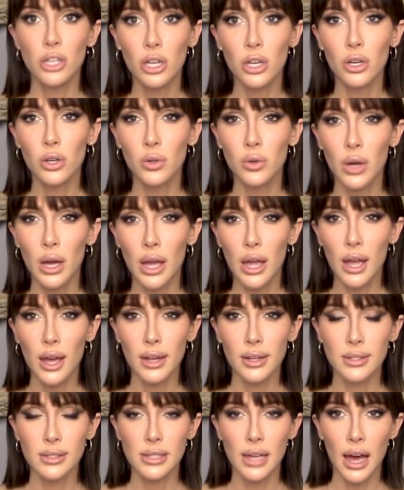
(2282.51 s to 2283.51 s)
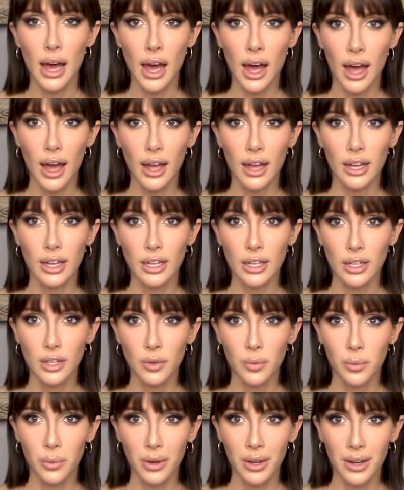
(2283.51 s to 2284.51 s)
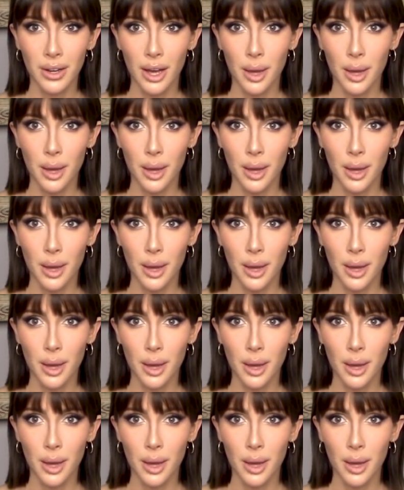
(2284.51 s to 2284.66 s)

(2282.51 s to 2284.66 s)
to. And I would